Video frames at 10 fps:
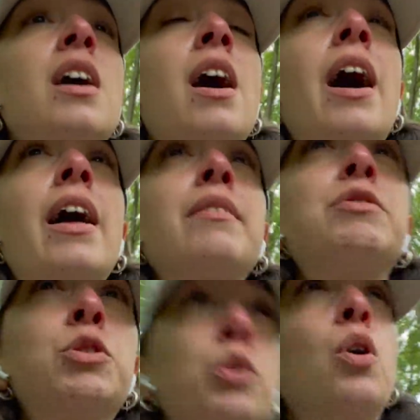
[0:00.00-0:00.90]
I have
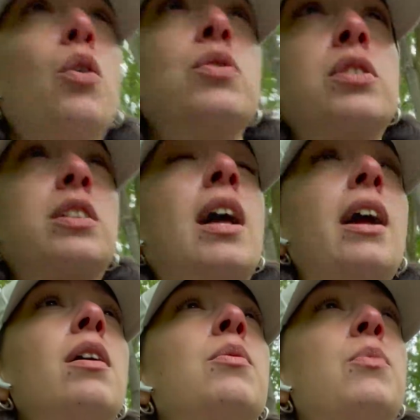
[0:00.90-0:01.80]
two goals today.
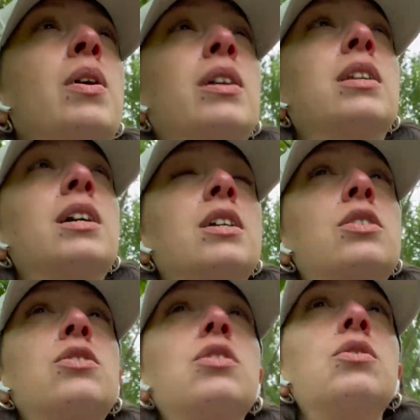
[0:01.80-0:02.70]
One
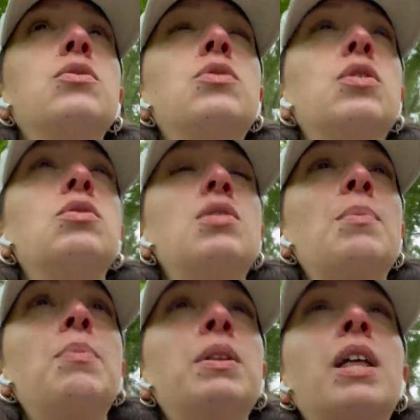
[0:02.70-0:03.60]
is to do
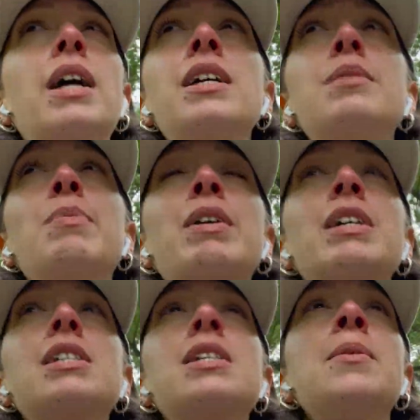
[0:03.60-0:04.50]
some Pilates,
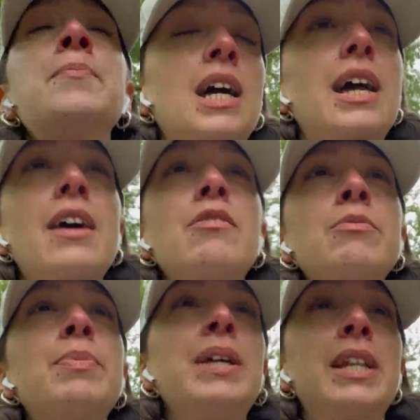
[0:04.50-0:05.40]
because I
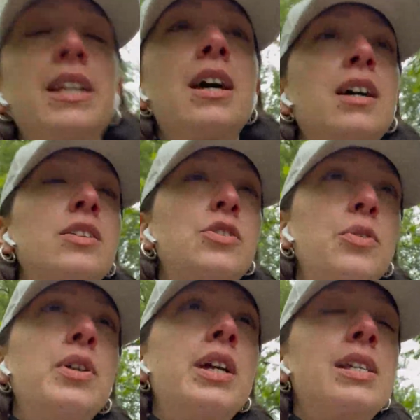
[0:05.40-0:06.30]
haven't been
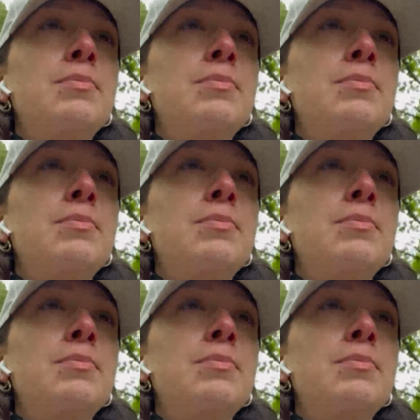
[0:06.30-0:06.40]
doing as